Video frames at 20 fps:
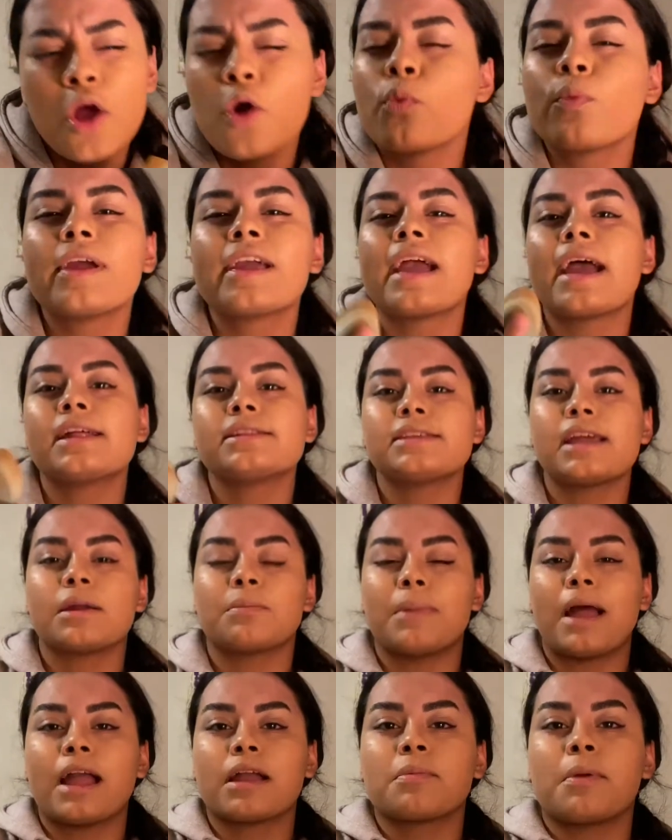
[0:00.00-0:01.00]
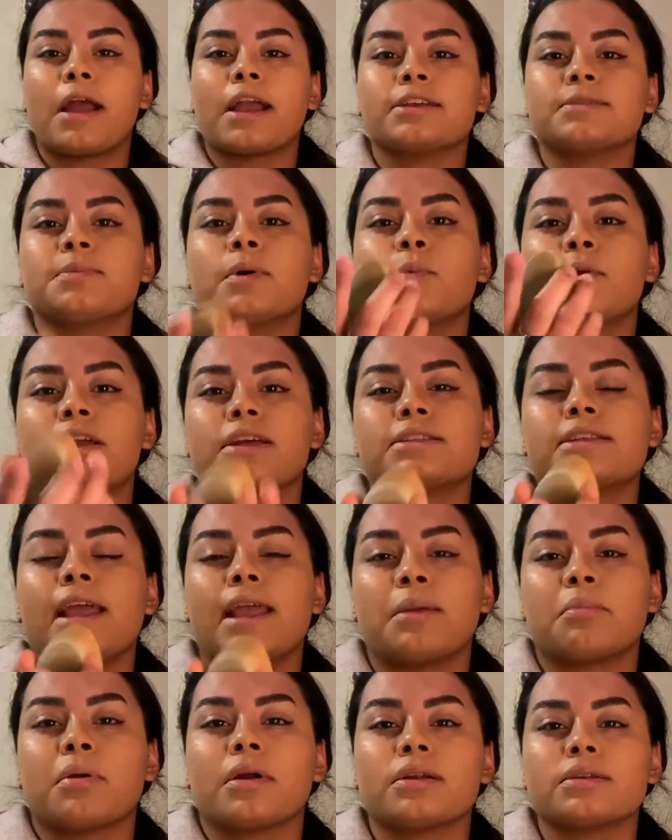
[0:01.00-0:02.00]
We can't take backpacks, but we could
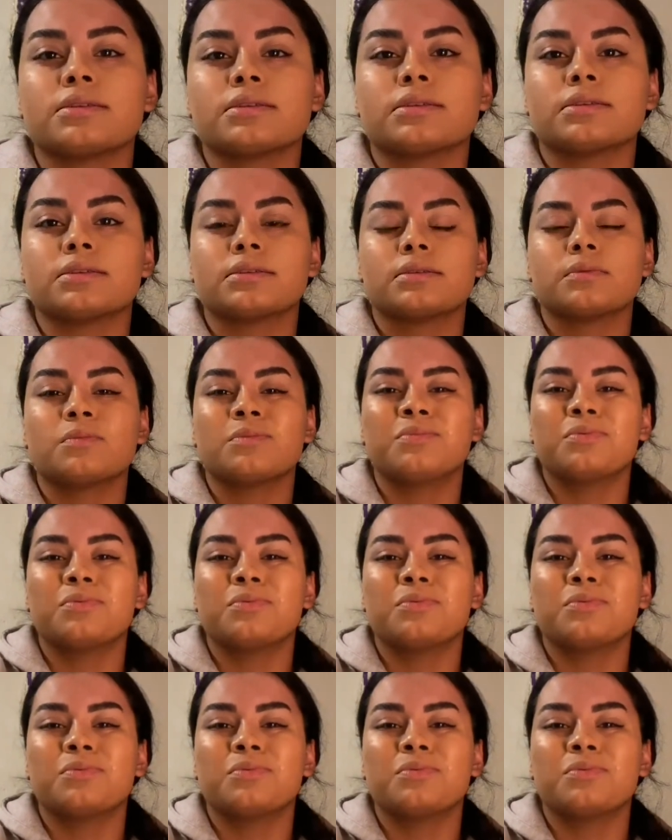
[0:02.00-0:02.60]
take purses.